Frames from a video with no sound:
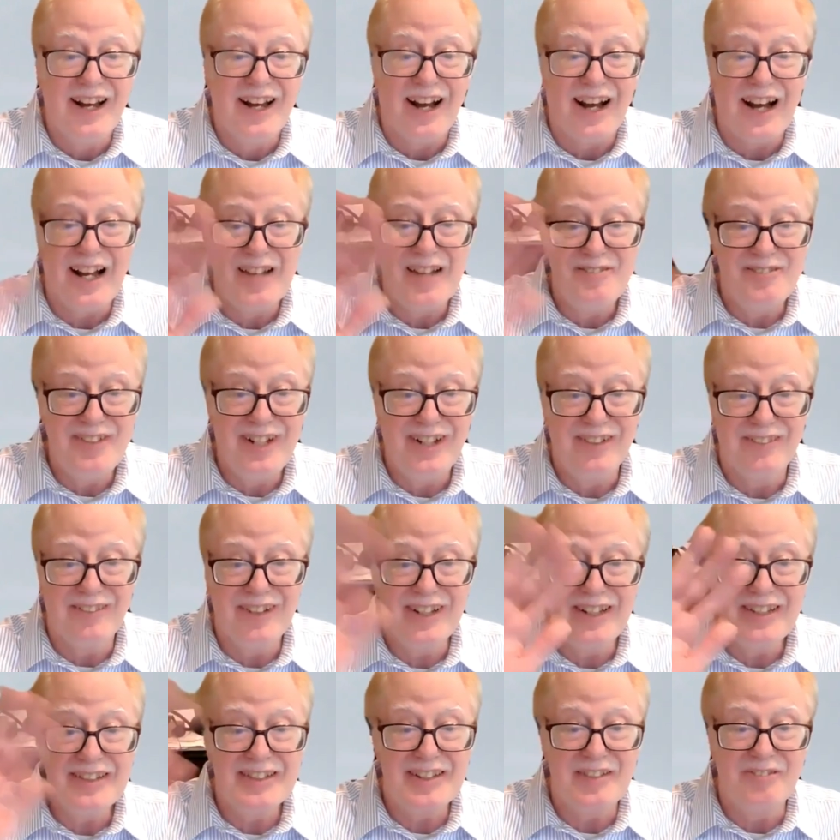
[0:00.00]
I'm
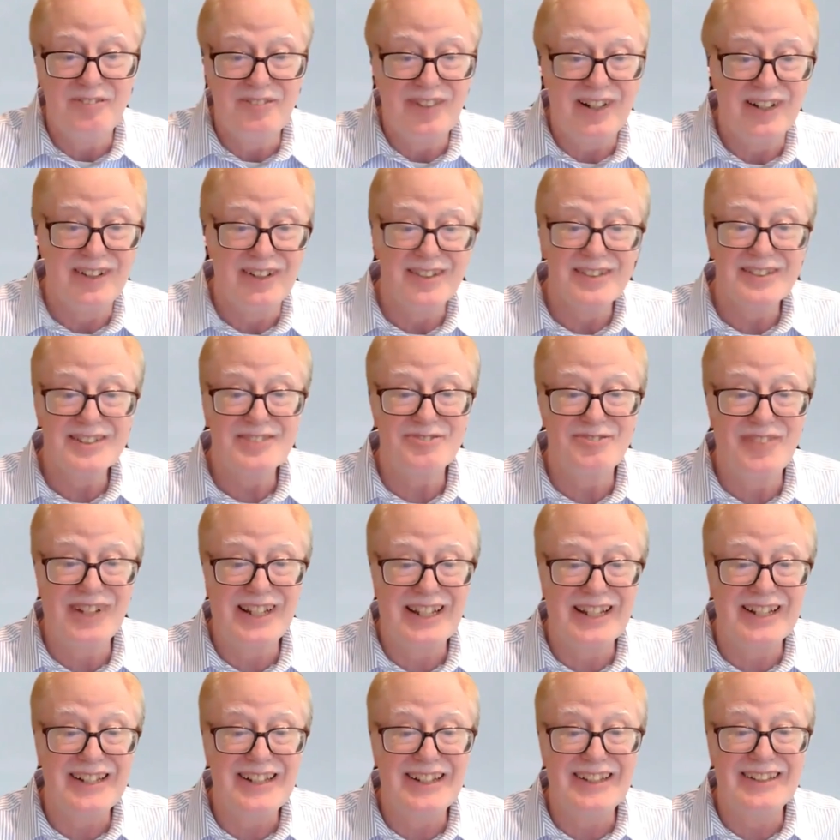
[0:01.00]
hearing the bells
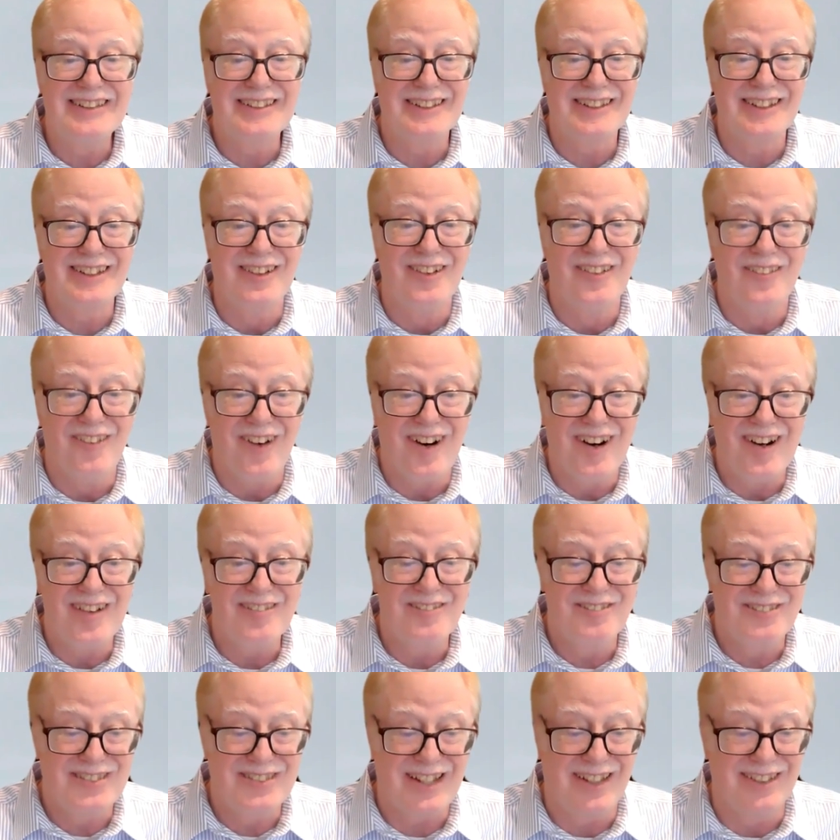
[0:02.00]
beginning to go
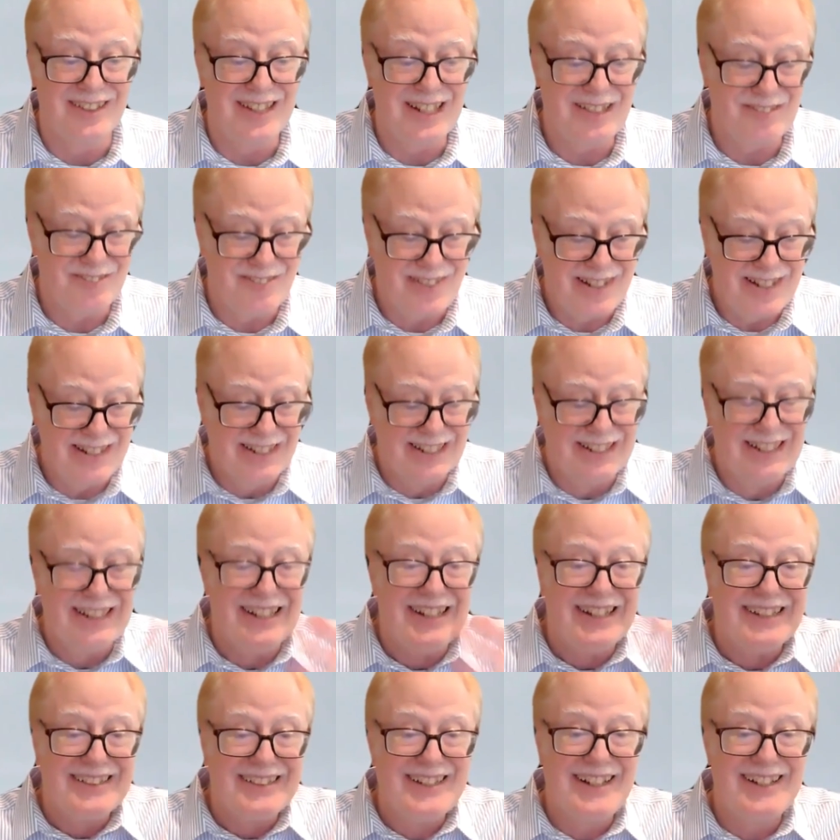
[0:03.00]
off, telling me
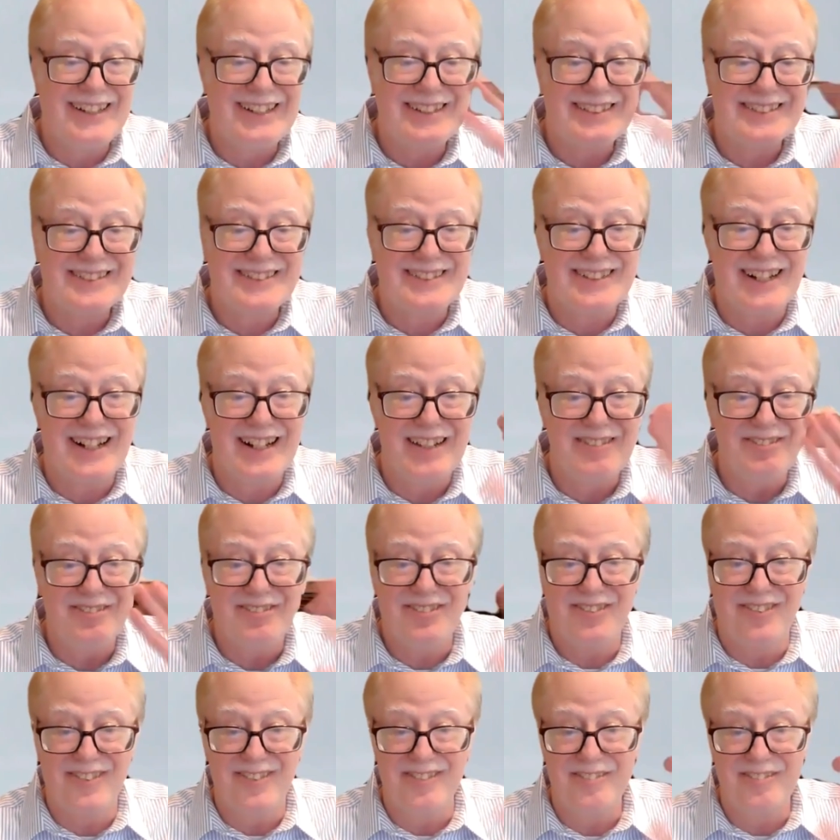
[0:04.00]
that it's time
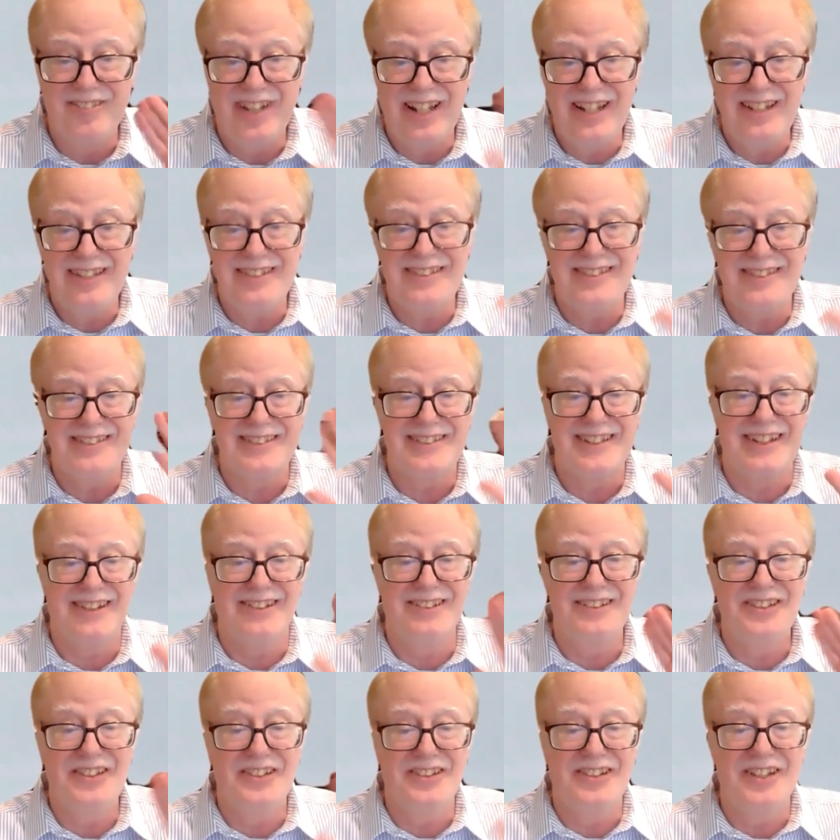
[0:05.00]
for me to
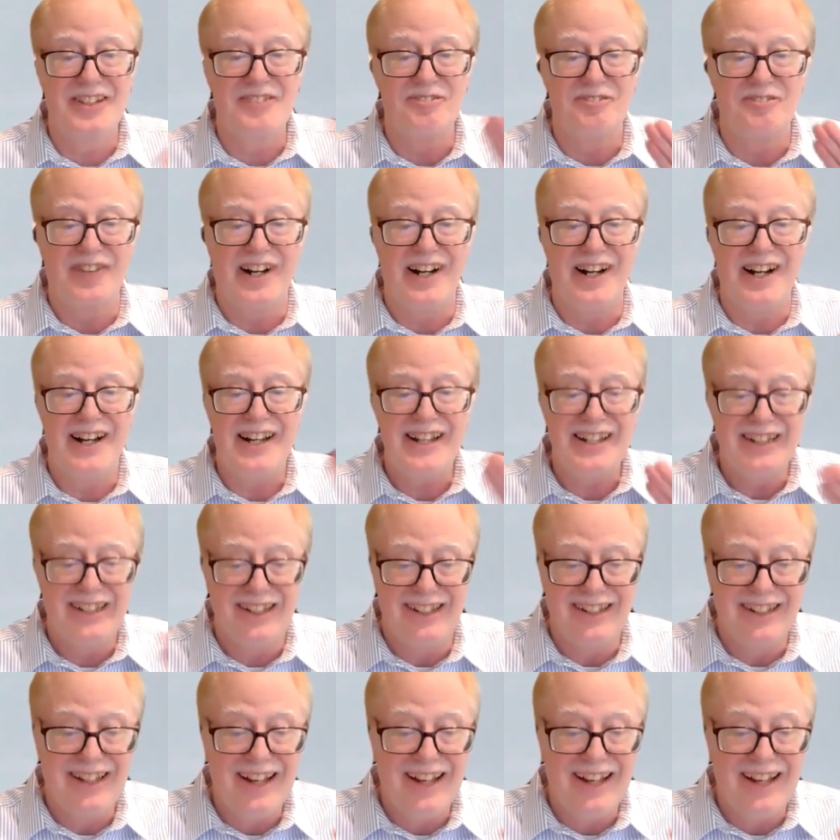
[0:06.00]
tell you goodbye.